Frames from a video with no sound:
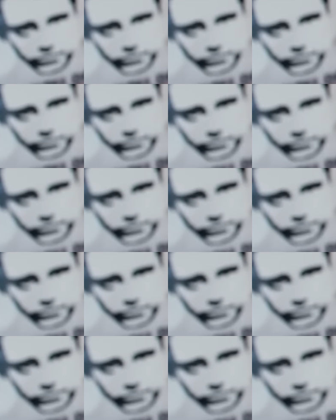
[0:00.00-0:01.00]

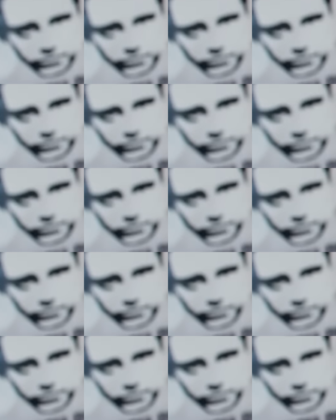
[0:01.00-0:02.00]

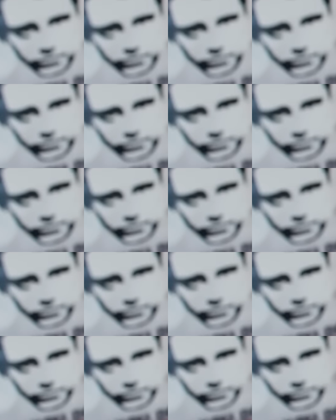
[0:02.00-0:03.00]

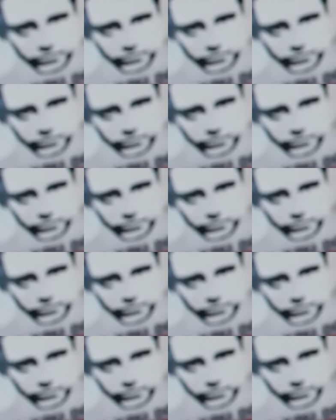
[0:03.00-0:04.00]

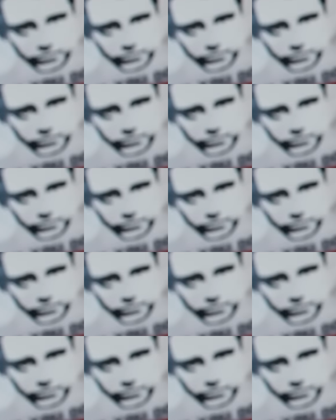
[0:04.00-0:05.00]

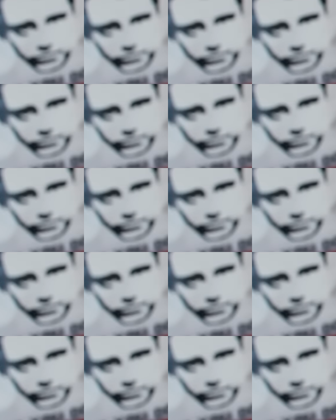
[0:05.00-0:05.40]
[no speech]